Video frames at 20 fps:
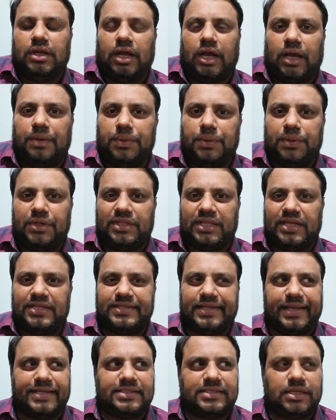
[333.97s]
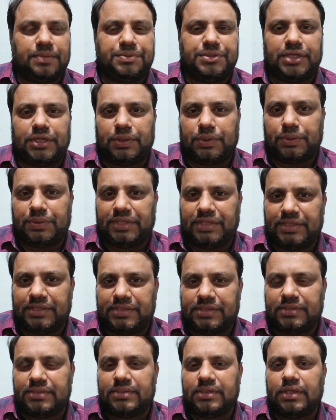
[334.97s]
However, there is exception to
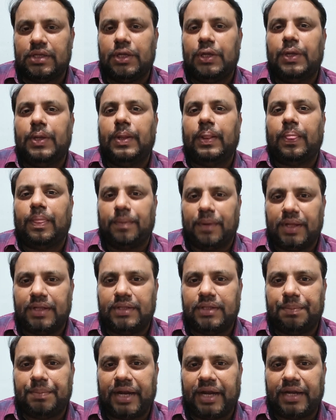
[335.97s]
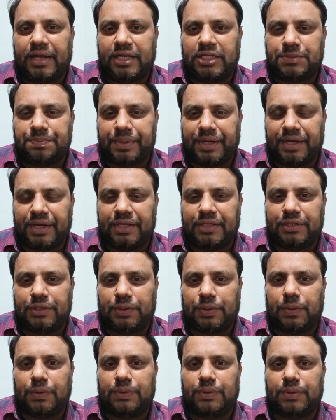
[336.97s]
this when the matter is pending in the
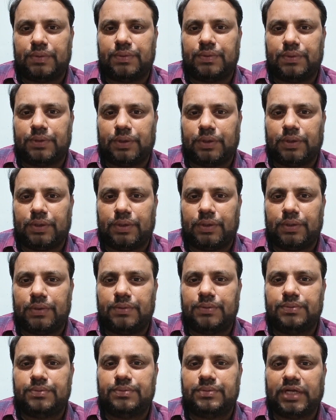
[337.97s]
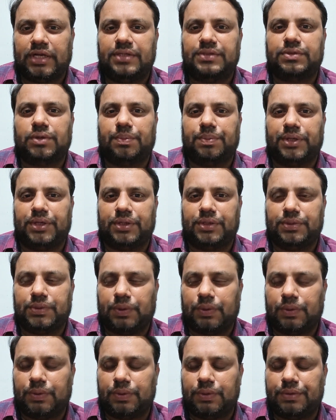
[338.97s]
court of law, that is competent
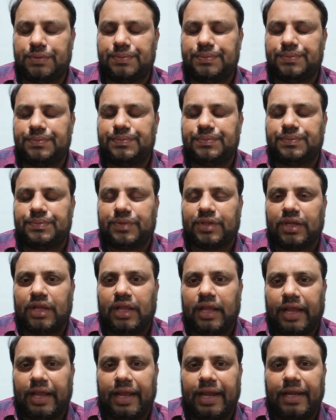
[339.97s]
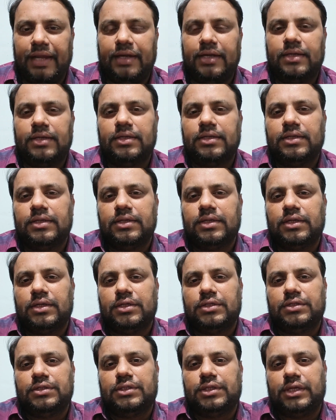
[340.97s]
court, and
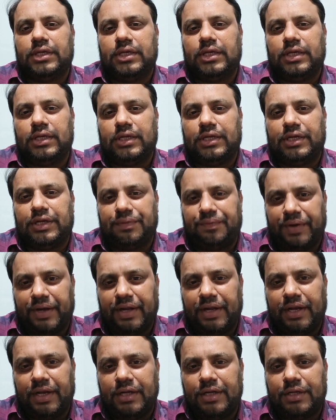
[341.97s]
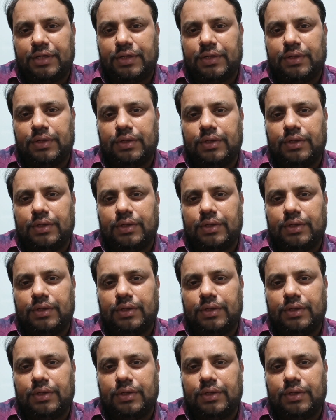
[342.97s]
the defendant